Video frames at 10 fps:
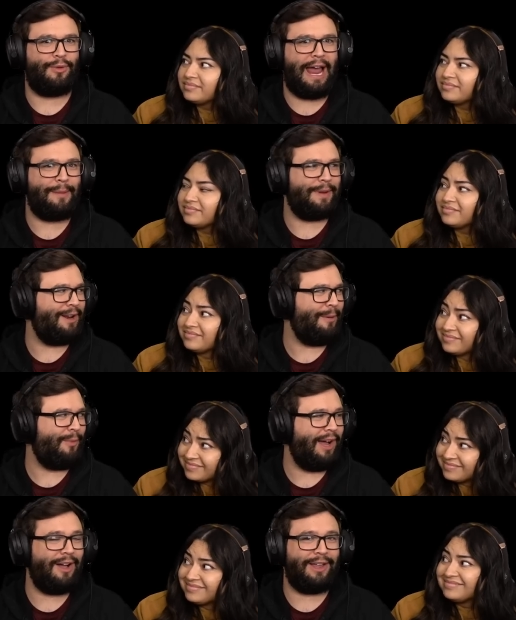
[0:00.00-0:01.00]
Speaker 1: wrap it up
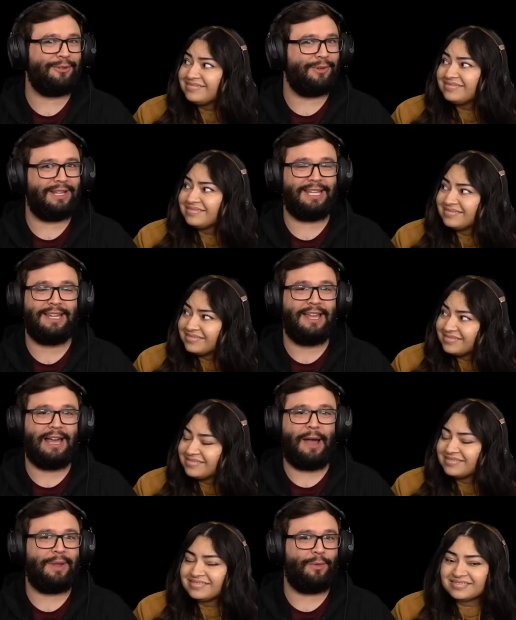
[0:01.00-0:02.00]
well and really,
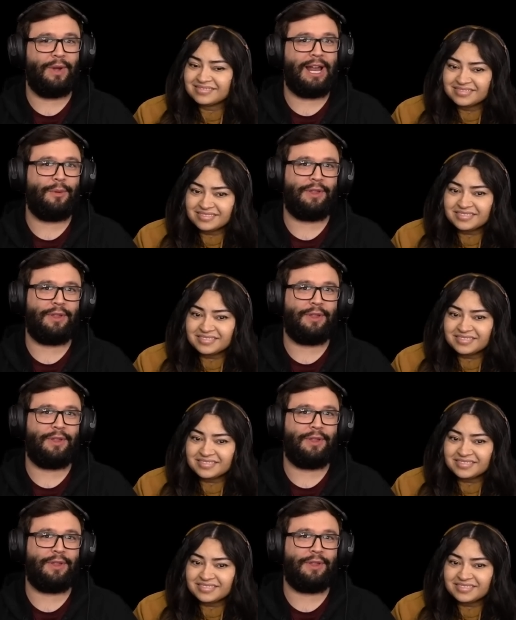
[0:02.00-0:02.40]
I mean, went out